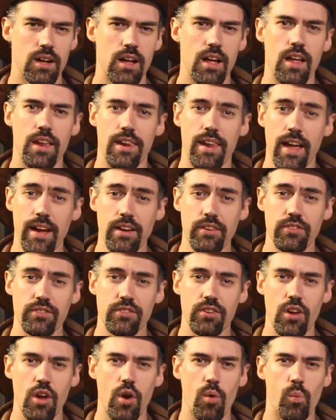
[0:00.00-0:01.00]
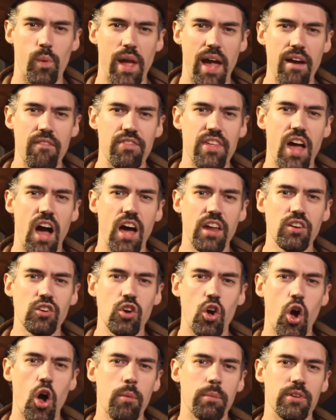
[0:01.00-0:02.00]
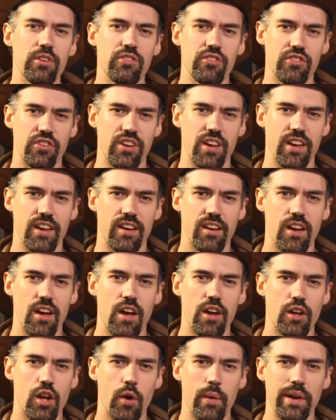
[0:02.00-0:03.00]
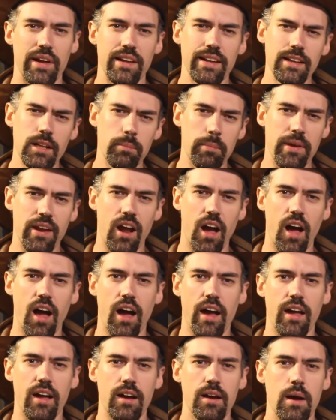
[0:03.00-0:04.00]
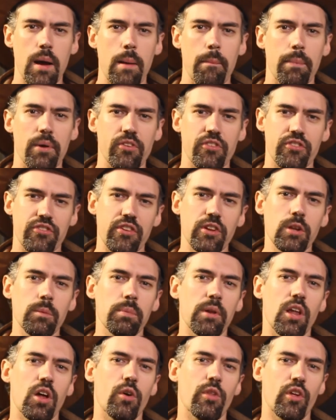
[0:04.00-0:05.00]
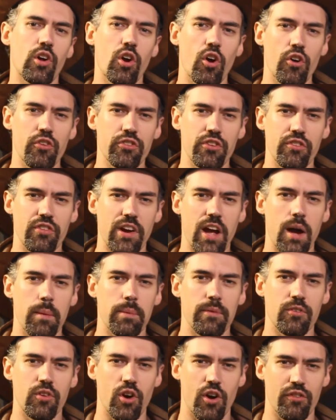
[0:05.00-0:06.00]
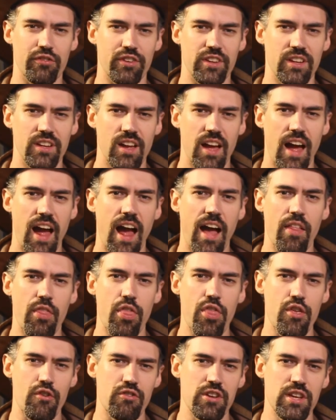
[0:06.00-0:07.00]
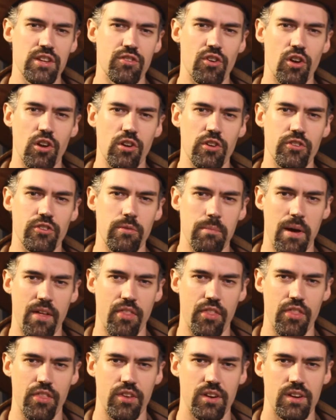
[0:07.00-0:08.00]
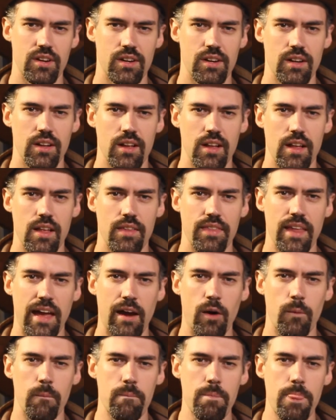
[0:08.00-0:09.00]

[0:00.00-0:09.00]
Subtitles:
Next, we have the uncommon tier, going a little bit higher, but still below the cost of a cup of coffee at $3 a month. Now,